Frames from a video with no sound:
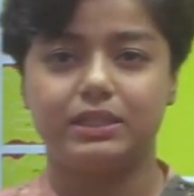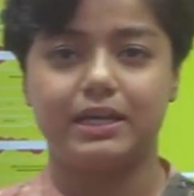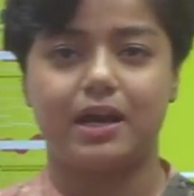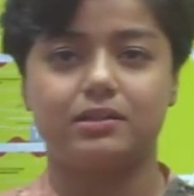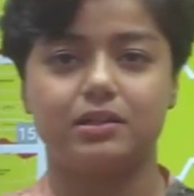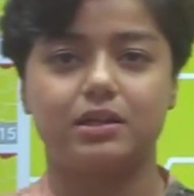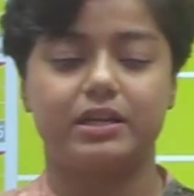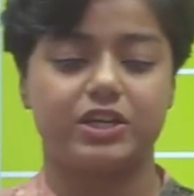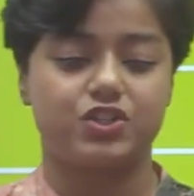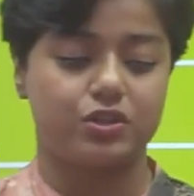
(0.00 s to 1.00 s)
the other
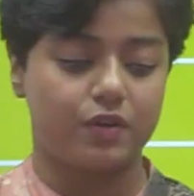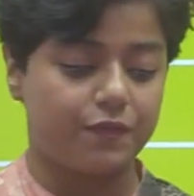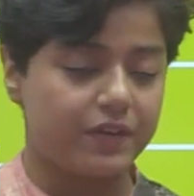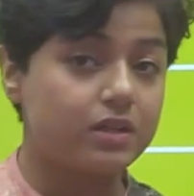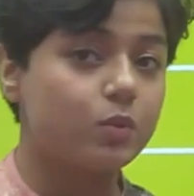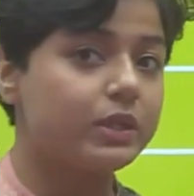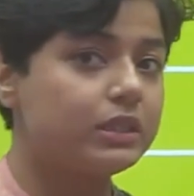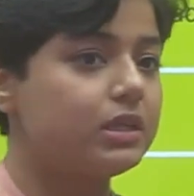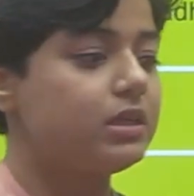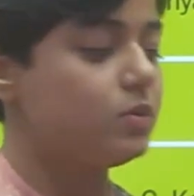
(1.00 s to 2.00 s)
connection of it
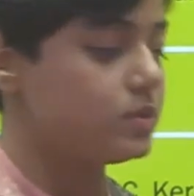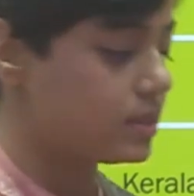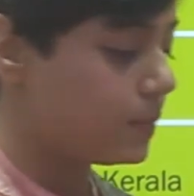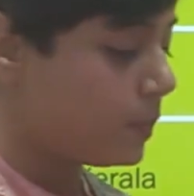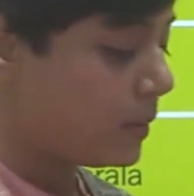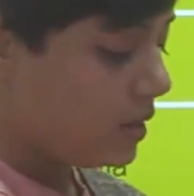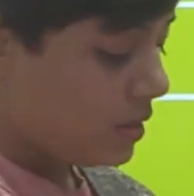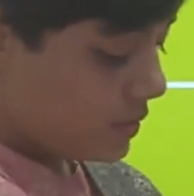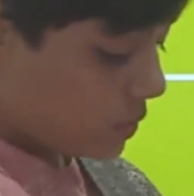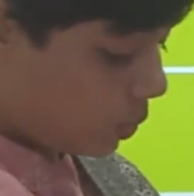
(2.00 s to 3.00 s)
with the news.
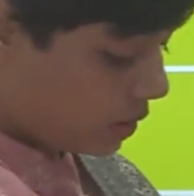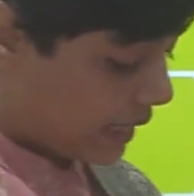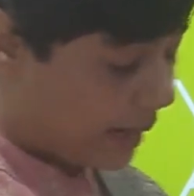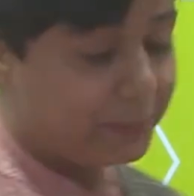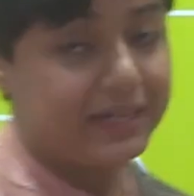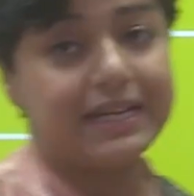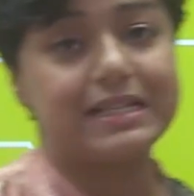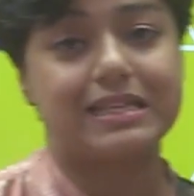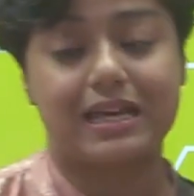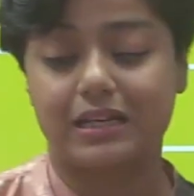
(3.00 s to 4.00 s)
So what happened
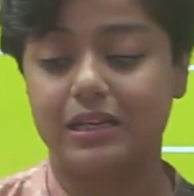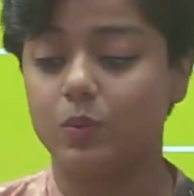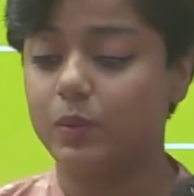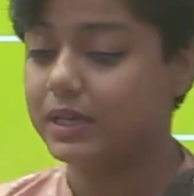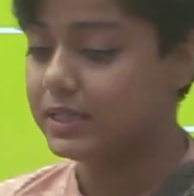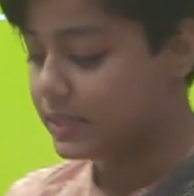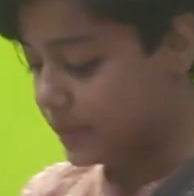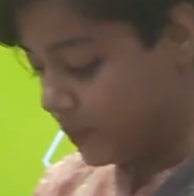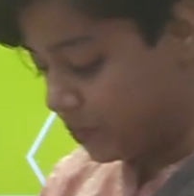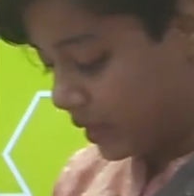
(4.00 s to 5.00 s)
exactly was,
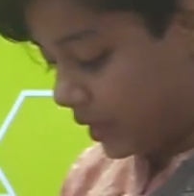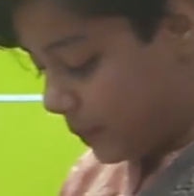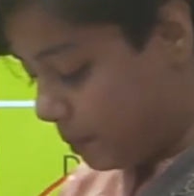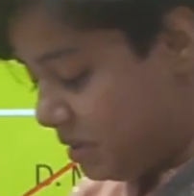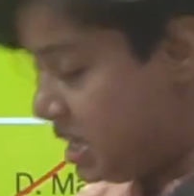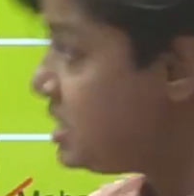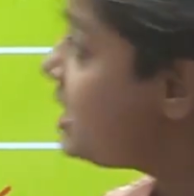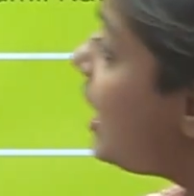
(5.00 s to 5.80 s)
media